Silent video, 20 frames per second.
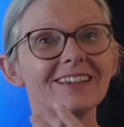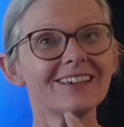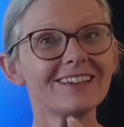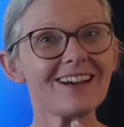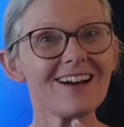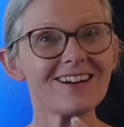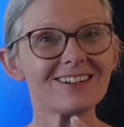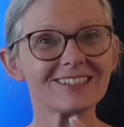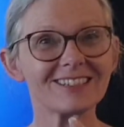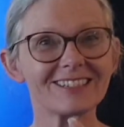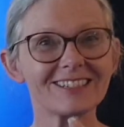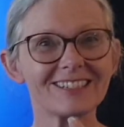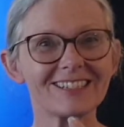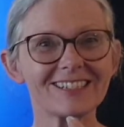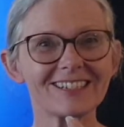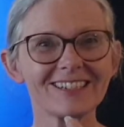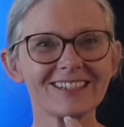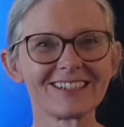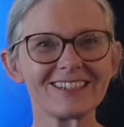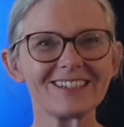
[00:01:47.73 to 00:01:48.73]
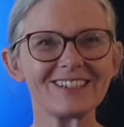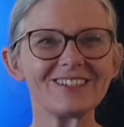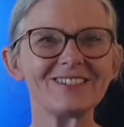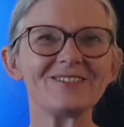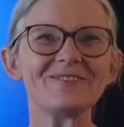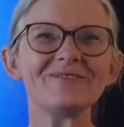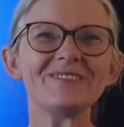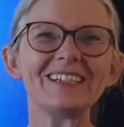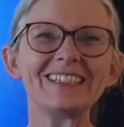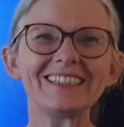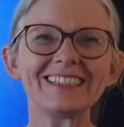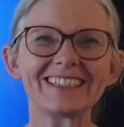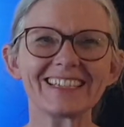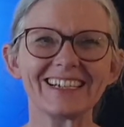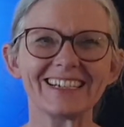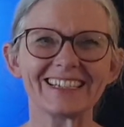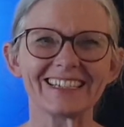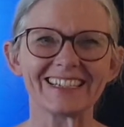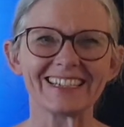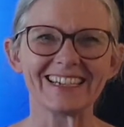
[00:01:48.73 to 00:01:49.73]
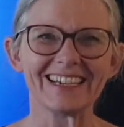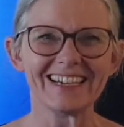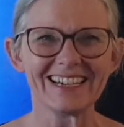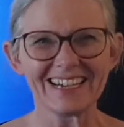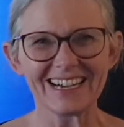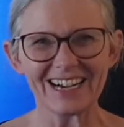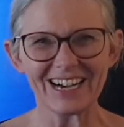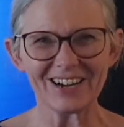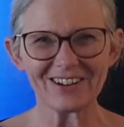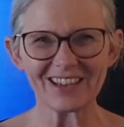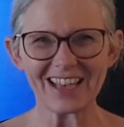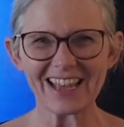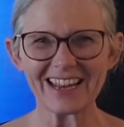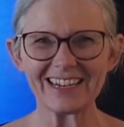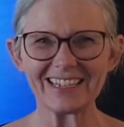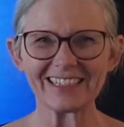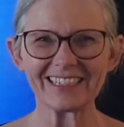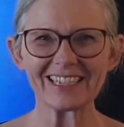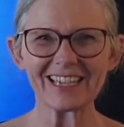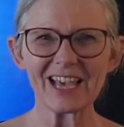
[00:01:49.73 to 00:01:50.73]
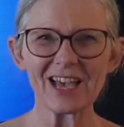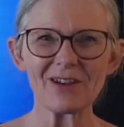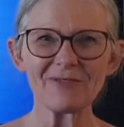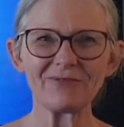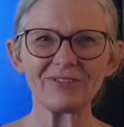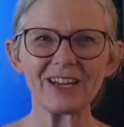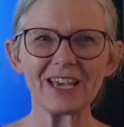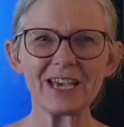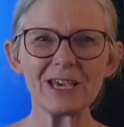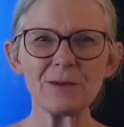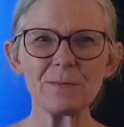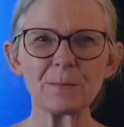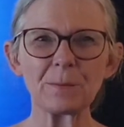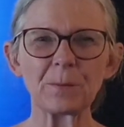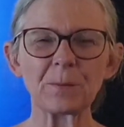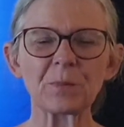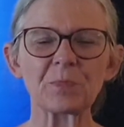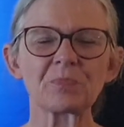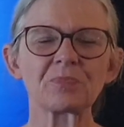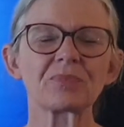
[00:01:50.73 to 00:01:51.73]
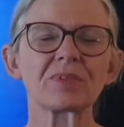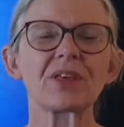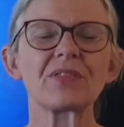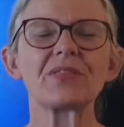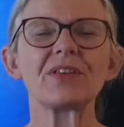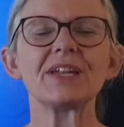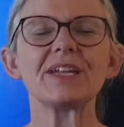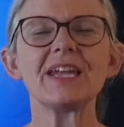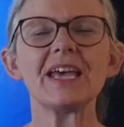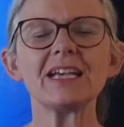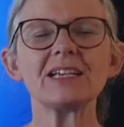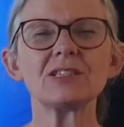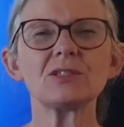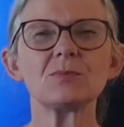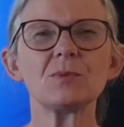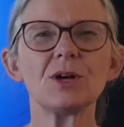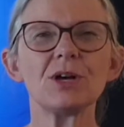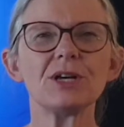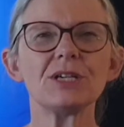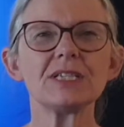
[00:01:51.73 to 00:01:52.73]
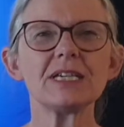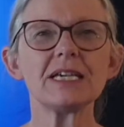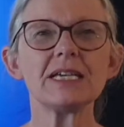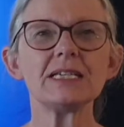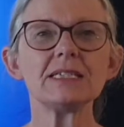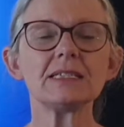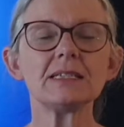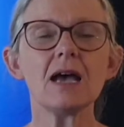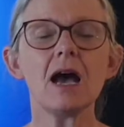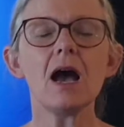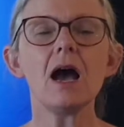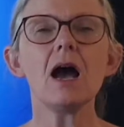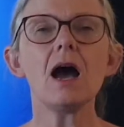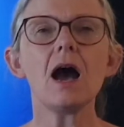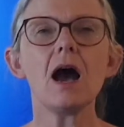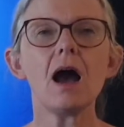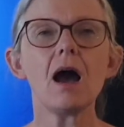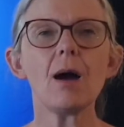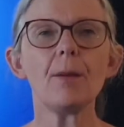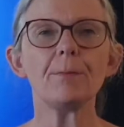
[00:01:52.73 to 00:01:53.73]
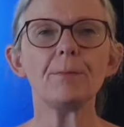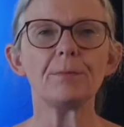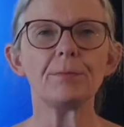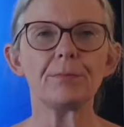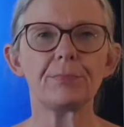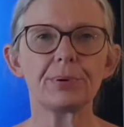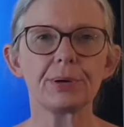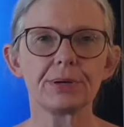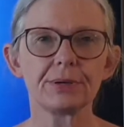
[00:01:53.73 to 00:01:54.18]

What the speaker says: Gust. Well done. Okay, listen carefully. The next word is hump.